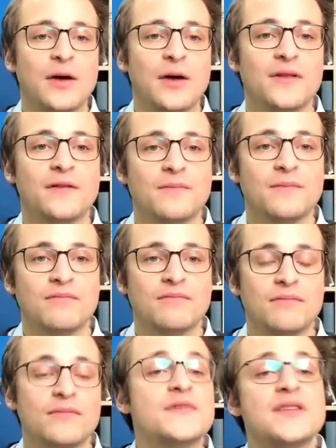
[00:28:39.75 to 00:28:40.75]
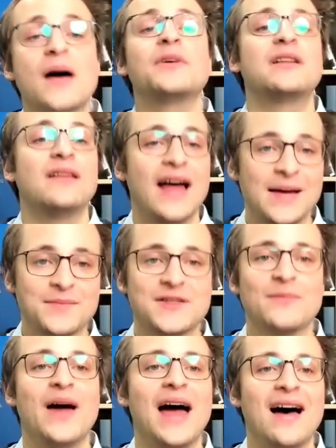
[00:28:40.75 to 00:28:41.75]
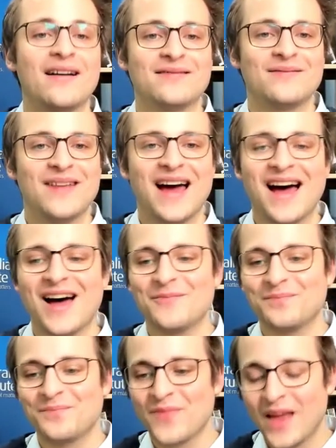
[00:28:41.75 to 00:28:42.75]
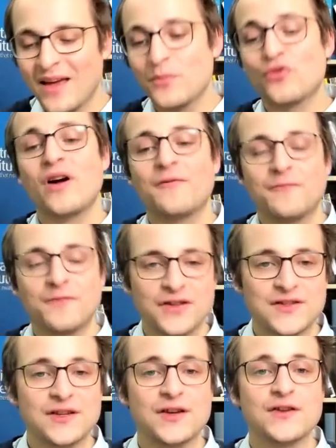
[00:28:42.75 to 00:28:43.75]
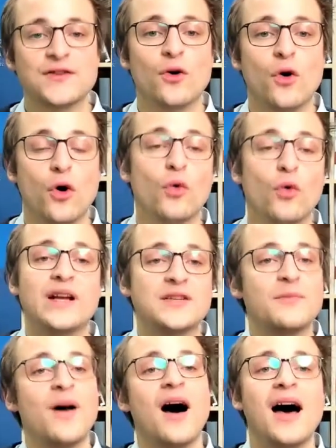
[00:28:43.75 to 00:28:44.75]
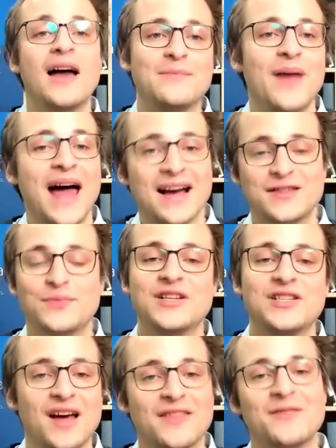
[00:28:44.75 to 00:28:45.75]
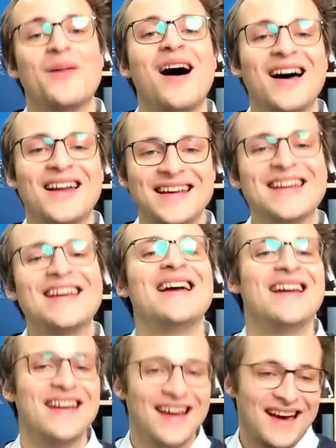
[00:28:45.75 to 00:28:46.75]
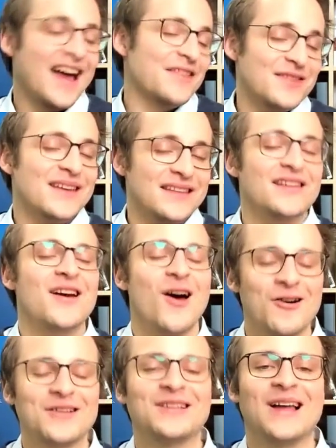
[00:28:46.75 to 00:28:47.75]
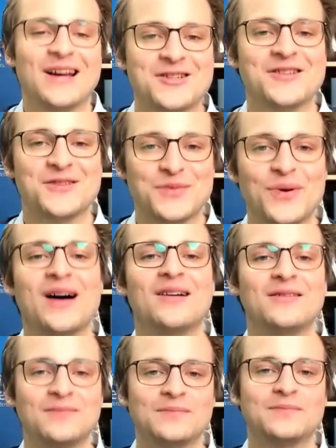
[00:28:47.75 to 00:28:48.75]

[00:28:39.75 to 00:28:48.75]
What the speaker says: with some claims about preferences or which party backs which other party in the current election as well.